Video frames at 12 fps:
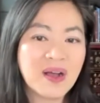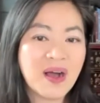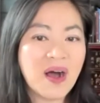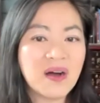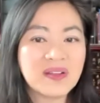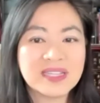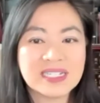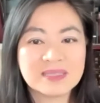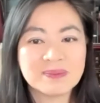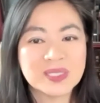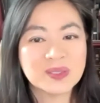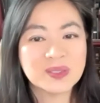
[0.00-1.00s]
All this
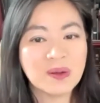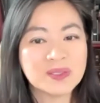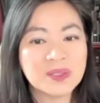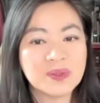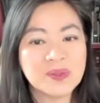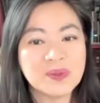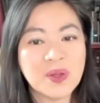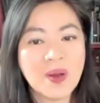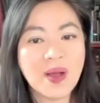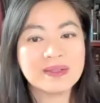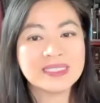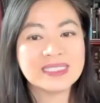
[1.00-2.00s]
must go so you know
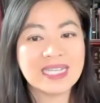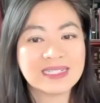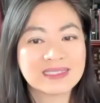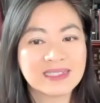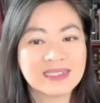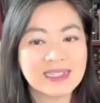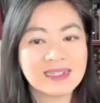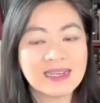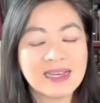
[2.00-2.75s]
how desolate